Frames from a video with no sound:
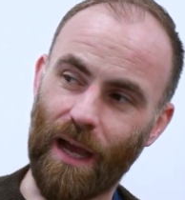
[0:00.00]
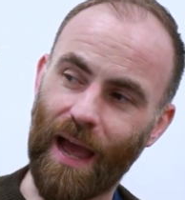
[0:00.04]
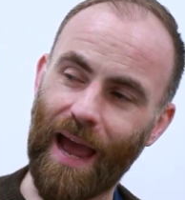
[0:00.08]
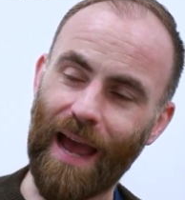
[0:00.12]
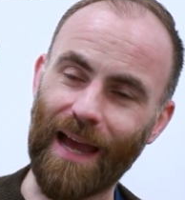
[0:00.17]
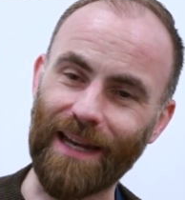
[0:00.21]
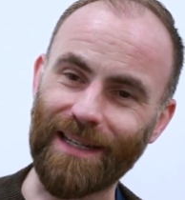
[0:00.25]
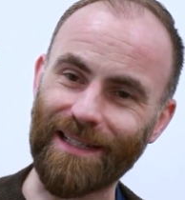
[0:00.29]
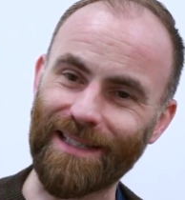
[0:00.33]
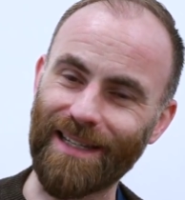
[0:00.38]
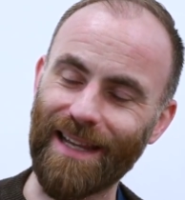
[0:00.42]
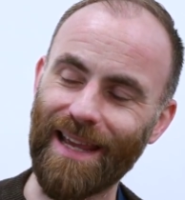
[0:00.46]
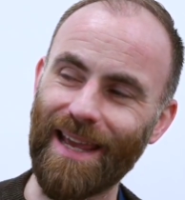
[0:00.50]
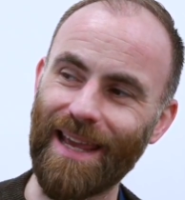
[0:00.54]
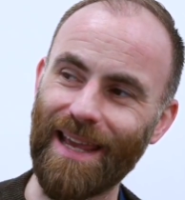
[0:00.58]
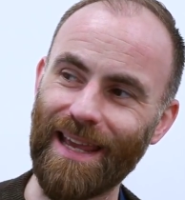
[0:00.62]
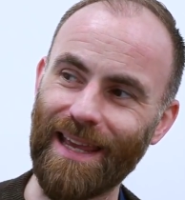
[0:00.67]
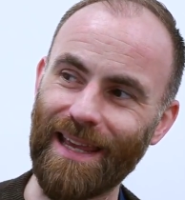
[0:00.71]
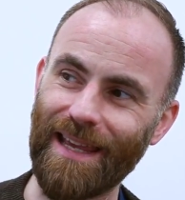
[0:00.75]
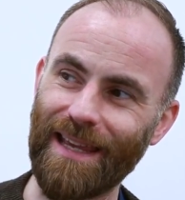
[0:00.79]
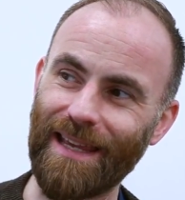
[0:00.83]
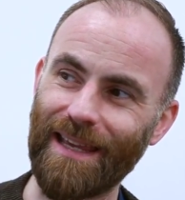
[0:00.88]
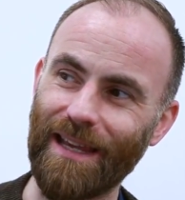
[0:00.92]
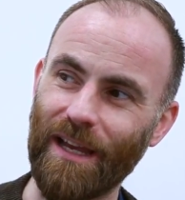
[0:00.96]
And
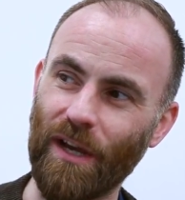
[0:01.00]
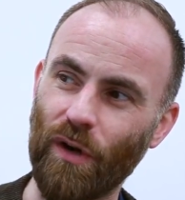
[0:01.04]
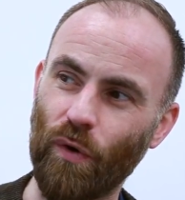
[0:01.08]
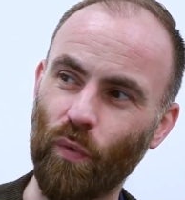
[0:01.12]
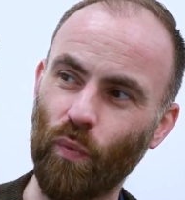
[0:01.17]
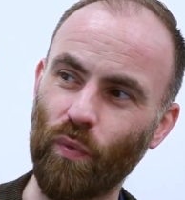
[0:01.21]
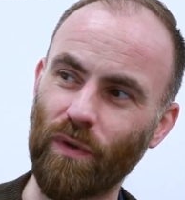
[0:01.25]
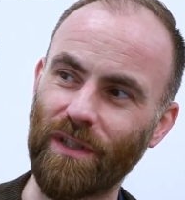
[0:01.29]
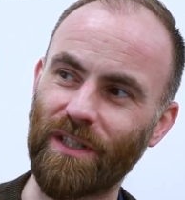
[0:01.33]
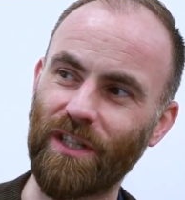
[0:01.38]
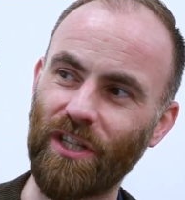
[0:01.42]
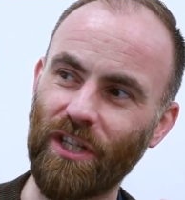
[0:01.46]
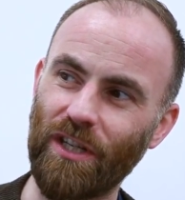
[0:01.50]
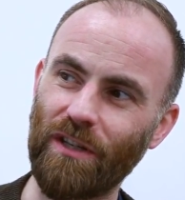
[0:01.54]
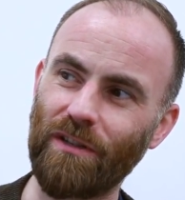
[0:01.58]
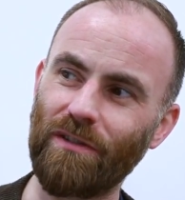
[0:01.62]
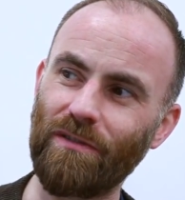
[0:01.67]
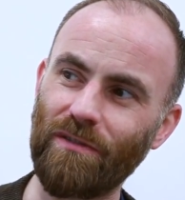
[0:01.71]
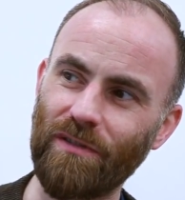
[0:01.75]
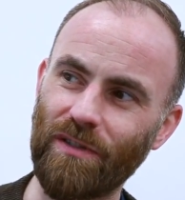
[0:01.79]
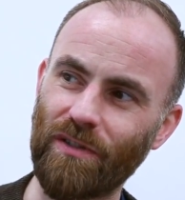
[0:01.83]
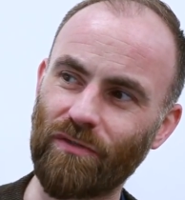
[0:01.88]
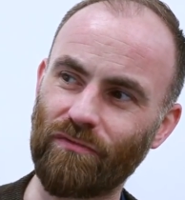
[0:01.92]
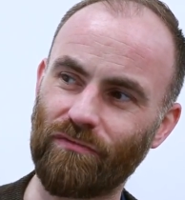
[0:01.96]
he was
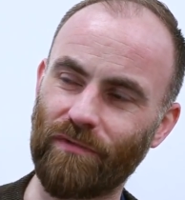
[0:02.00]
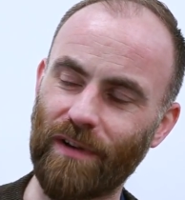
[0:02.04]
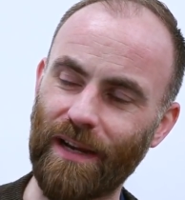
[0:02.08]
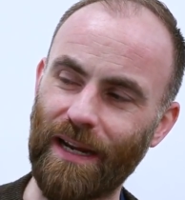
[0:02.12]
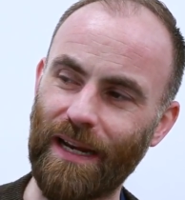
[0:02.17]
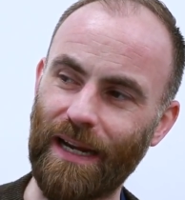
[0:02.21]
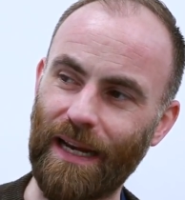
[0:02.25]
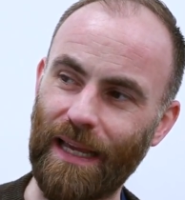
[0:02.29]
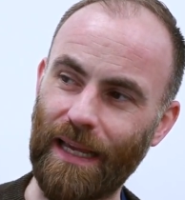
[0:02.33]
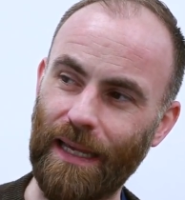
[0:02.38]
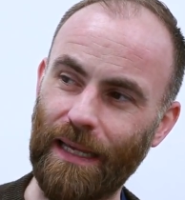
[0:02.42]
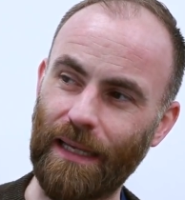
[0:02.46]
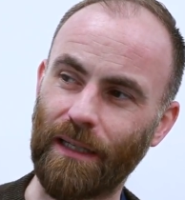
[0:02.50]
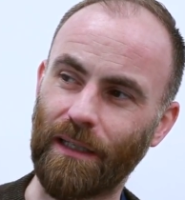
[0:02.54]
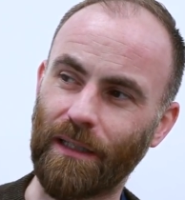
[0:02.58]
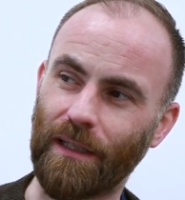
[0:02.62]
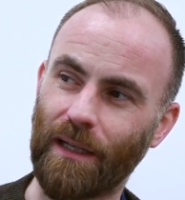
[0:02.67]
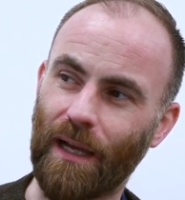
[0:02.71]
used really